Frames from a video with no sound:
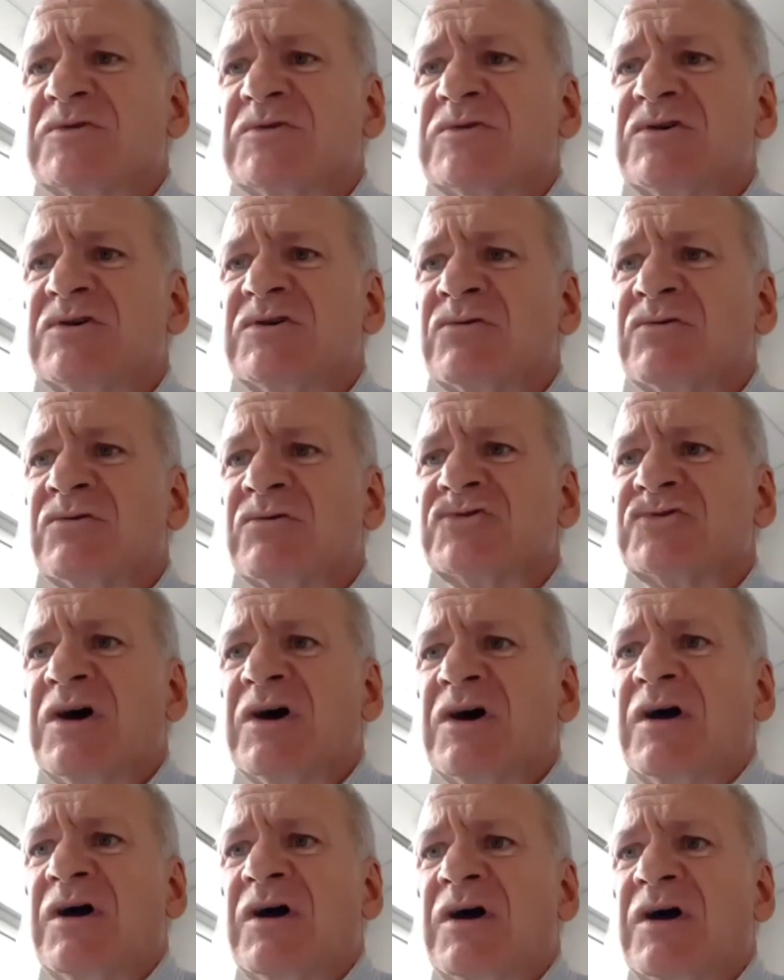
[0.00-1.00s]
and we
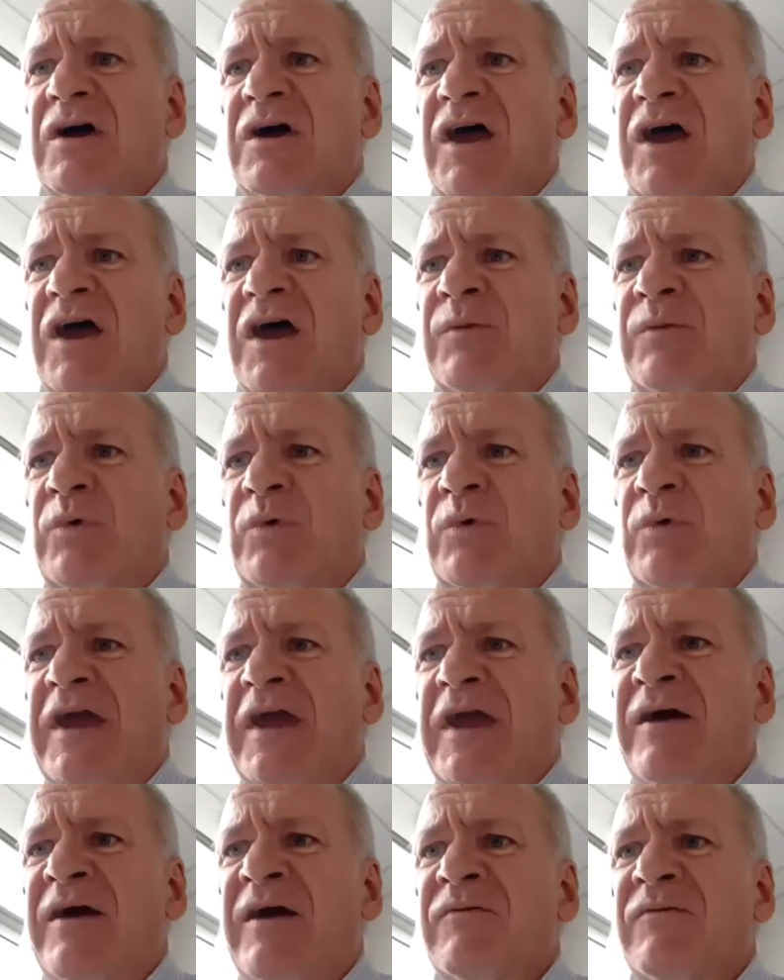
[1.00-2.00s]
have
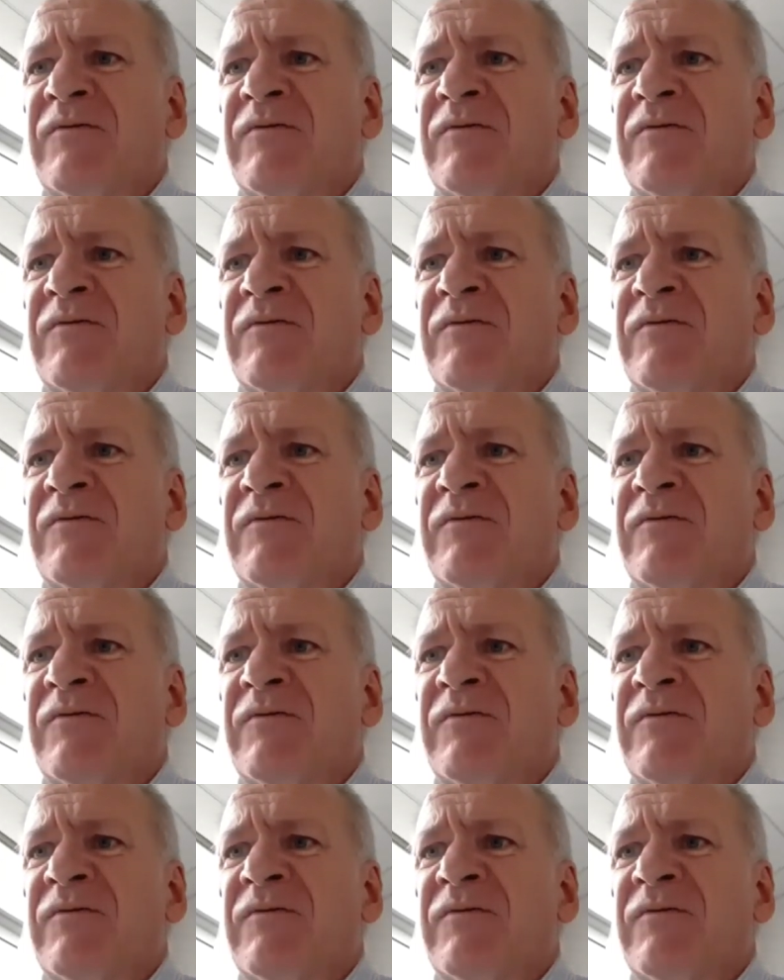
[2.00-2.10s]
a